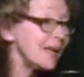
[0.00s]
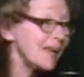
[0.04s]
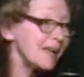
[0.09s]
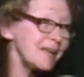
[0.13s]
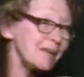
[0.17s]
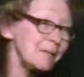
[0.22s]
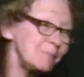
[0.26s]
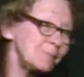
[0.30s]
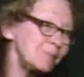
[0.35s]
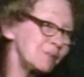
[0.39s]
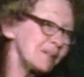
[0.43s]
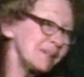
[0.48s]

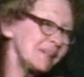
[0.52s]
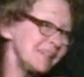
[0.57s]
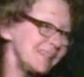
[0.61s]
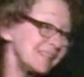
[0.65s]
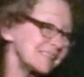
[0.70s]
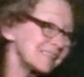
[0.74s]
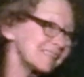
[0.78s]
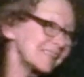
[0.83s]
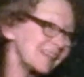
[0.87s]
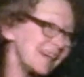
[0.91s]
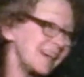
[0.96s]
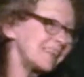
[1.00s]
He put
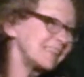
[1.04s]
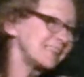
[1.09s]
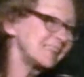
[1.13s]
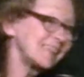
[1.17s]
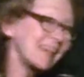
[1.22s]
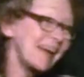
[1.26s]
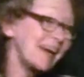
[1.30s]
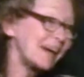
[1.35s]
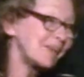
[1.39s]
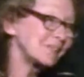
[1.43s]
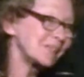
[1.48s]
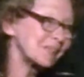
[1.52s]
his gun
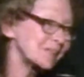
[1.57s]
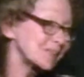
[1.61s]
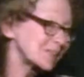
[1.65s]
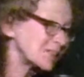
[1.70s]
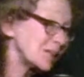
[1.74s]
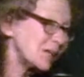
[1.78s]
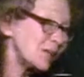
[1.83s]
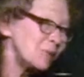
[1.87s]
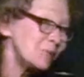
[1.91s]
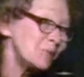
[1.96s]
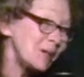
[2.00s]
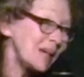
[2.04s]
down. There's
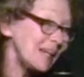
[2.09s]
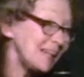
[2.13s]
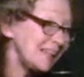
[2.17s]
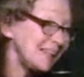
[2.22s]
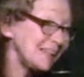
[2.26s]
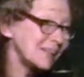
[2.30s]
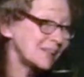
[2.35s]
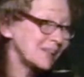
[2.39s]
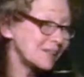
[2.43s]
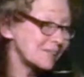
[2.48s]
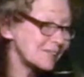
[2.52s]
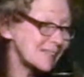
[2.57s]
no way
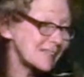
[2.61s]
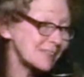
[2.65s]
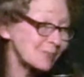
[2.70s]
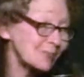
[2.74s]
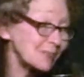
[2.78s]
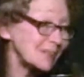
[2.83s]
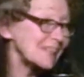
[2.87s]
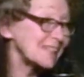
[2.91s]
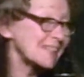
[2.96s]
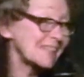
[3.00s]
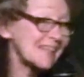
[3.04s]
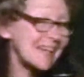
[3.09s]
he could have
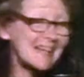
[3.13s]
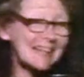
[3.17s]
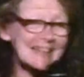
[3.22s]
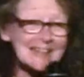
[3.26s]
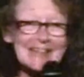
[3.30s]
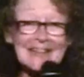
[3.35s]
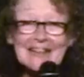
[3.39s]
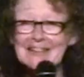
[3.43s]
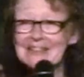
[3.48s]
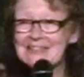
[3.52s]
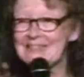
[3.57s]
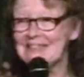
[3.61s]
squeezed that
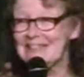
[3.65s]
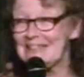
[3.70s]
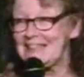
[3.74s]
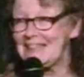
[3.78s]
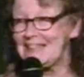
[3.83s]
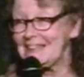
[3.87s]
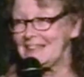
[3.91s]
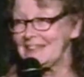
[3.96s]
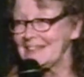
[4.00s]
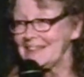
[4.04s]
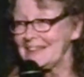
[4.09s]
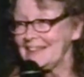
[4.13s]

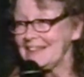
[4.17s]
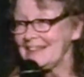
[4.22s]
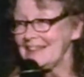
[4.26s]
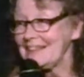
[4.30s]
canteen